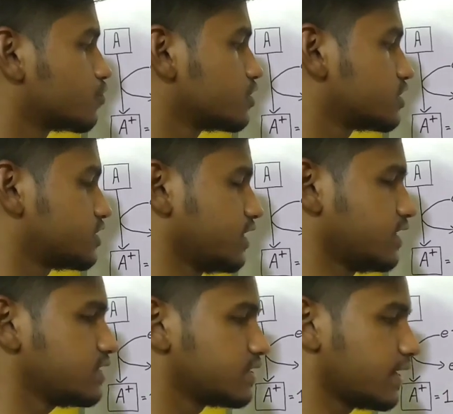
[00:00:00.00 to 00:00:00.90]

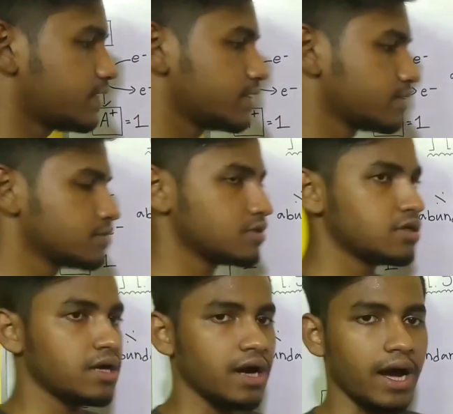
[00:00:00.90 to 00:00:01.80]
question that
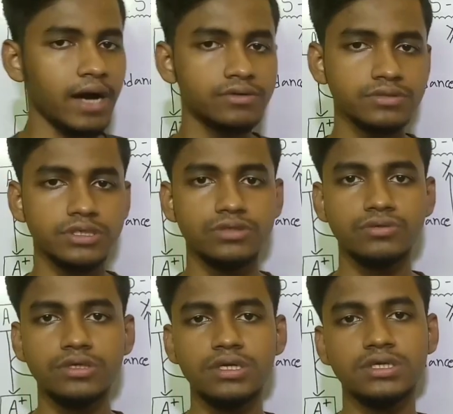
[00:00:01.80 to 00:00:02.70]
how you
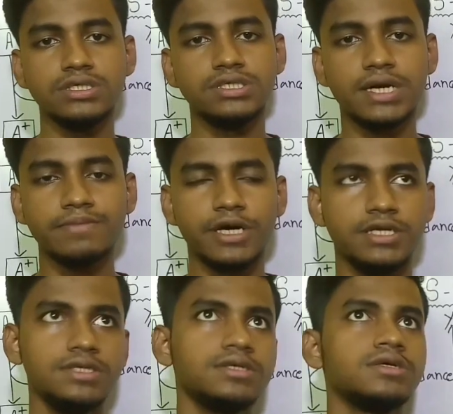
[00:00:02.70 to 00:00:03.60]
will
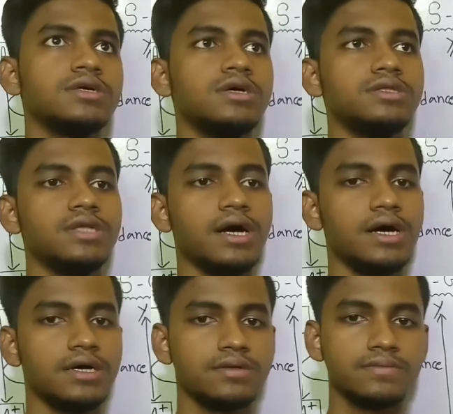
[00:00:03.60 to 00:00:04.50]
determine
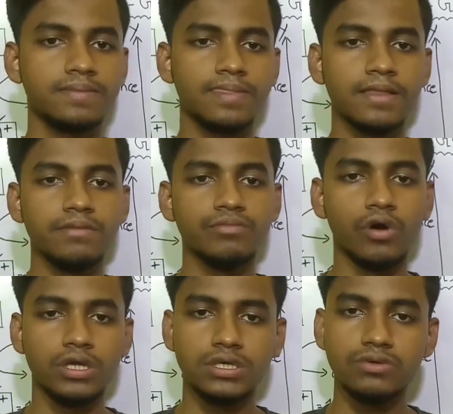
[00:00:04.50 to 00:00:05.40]
the
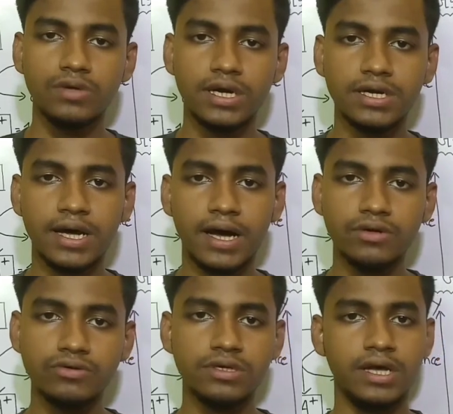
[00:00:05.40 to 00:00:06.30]
molecular
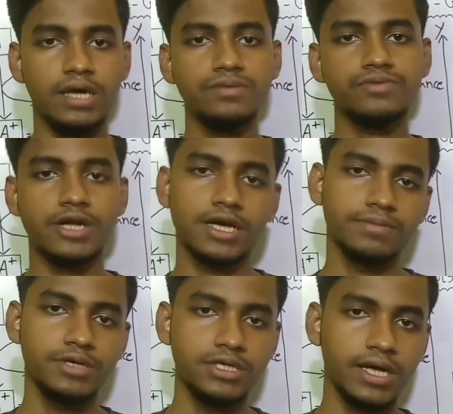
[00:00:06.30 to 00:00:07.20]
ion and
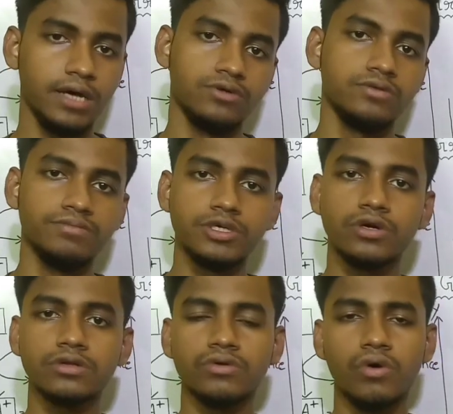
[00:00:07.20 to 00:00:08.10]
fragment ion,
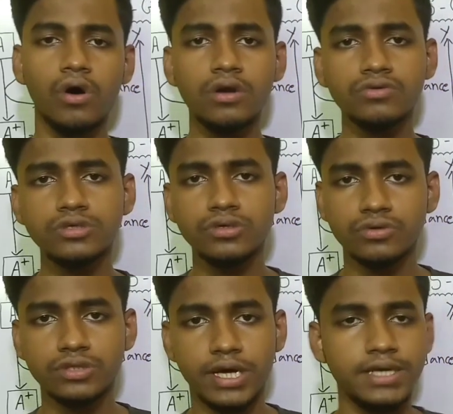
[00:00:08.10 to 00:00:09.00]
because all we
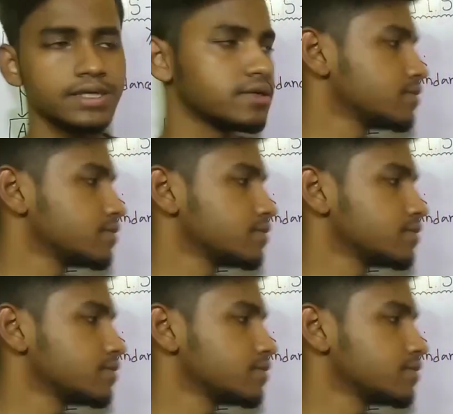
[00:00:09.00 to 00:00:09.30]
know that